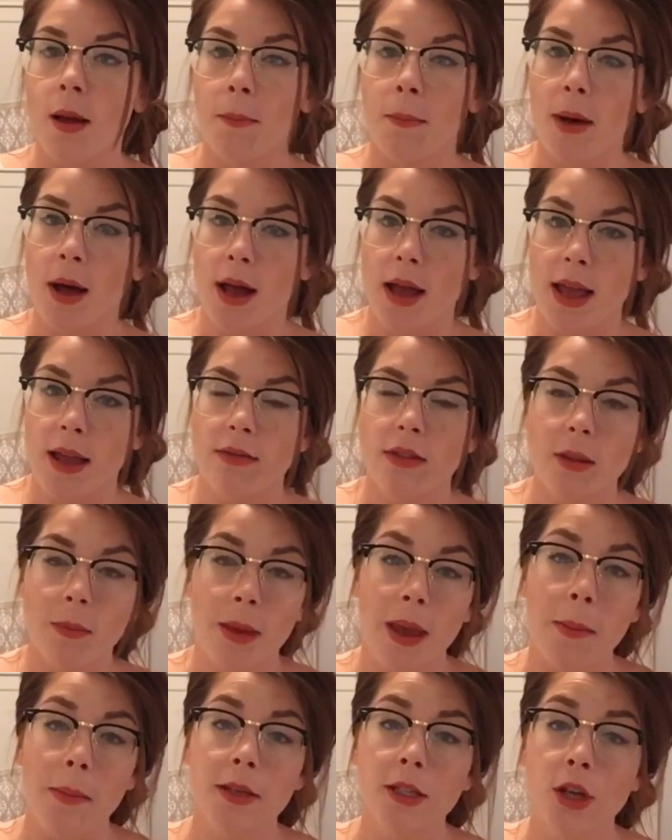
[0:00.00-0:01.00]
But if the
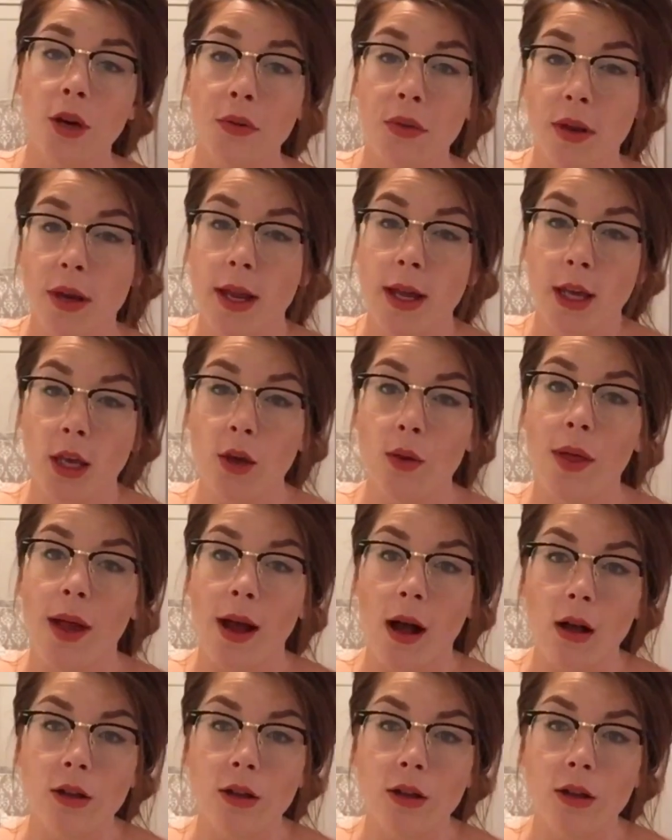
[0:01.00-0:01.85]
babies are in the NICU, that